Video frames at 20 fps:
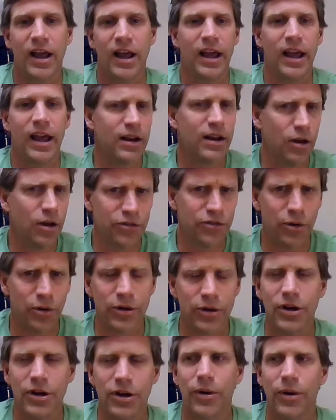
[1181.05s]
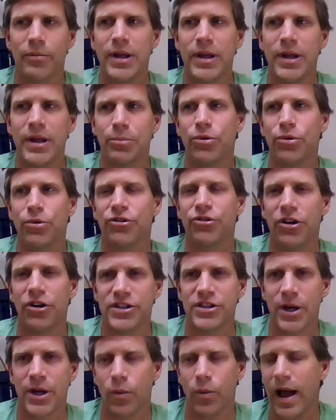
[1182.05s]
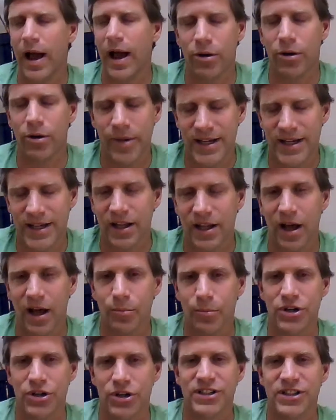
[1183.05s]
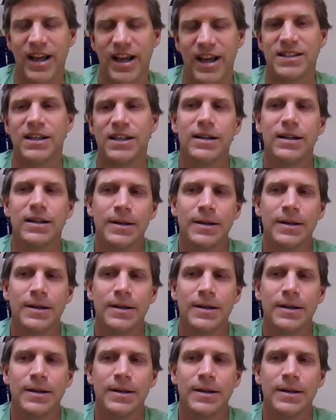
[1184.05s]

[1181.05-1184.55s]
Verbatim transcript: and also you know people will start saying wow it makes a lot more sense